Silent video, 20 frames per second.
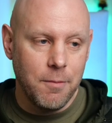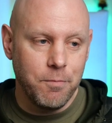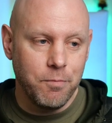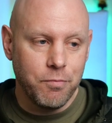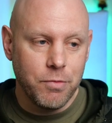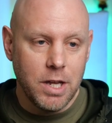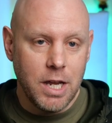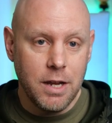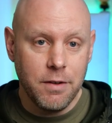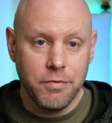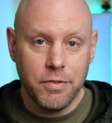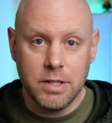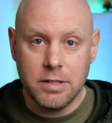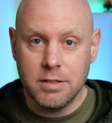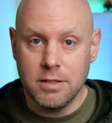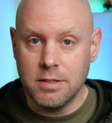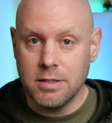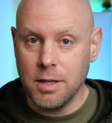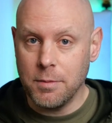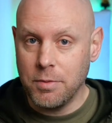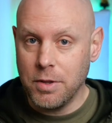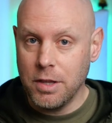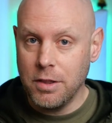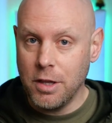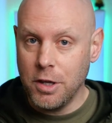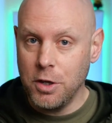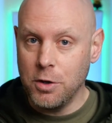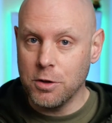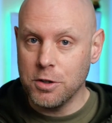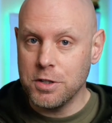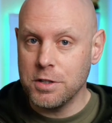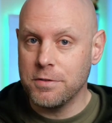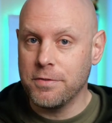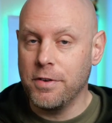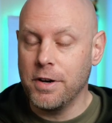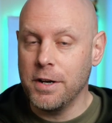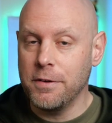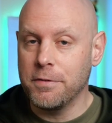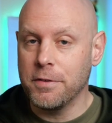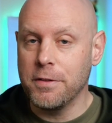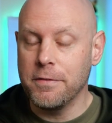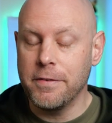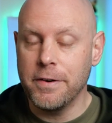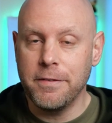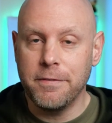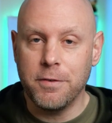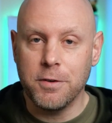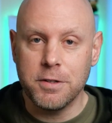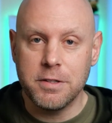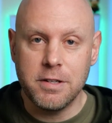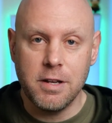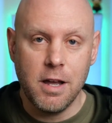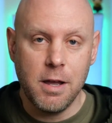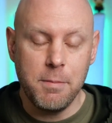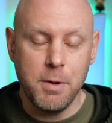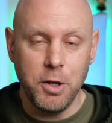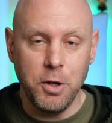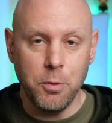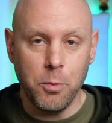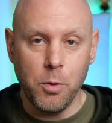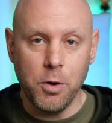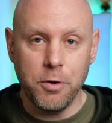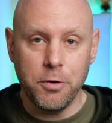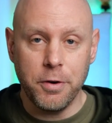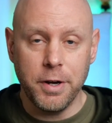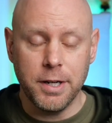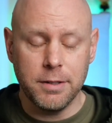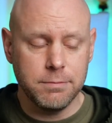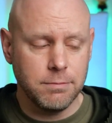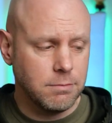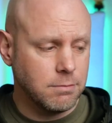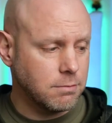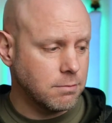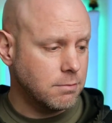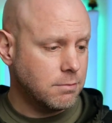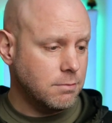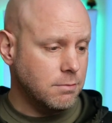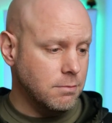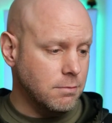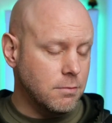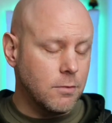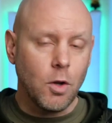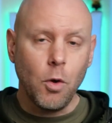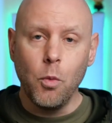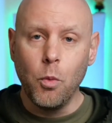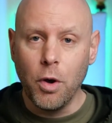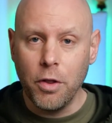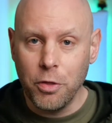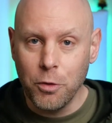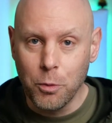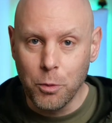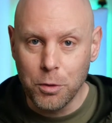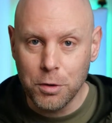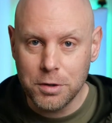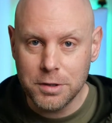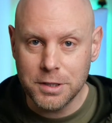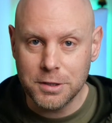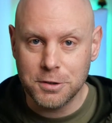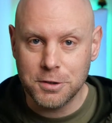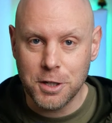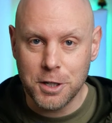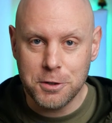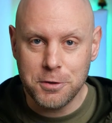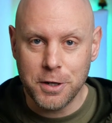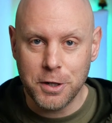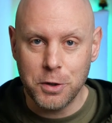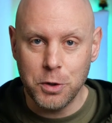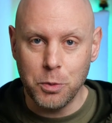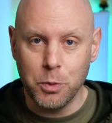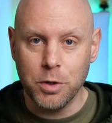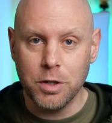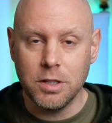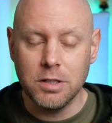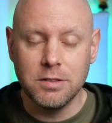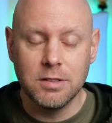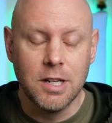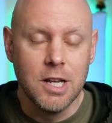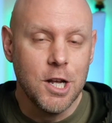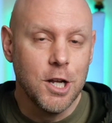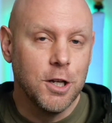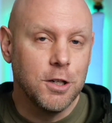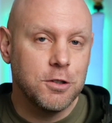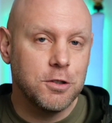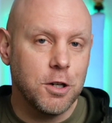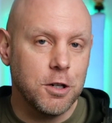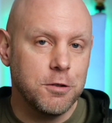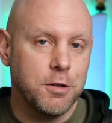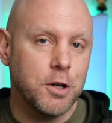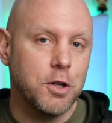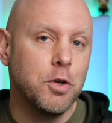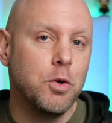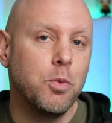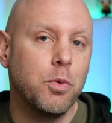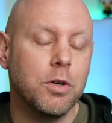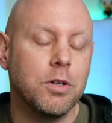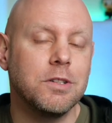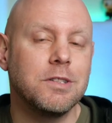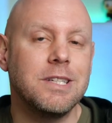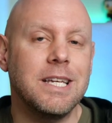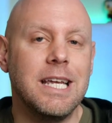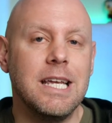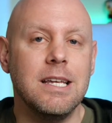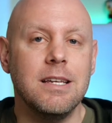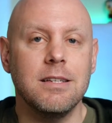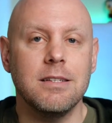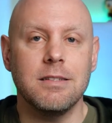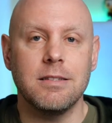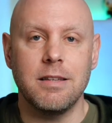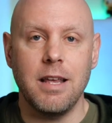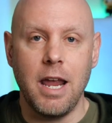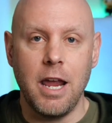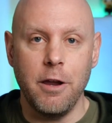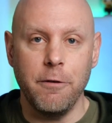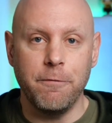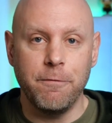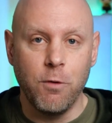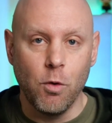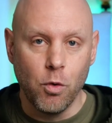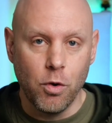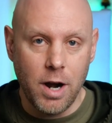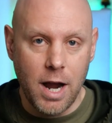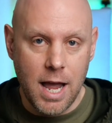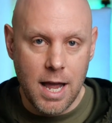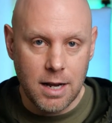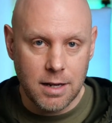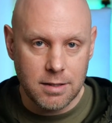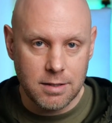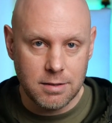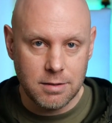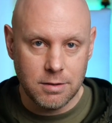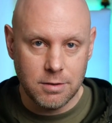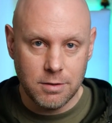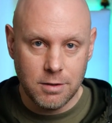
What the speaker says: If this is something that you're just finding for the very first time and you're wondering what in the world is Star Trek New Worlds, Star Trek New Worlds is a 4X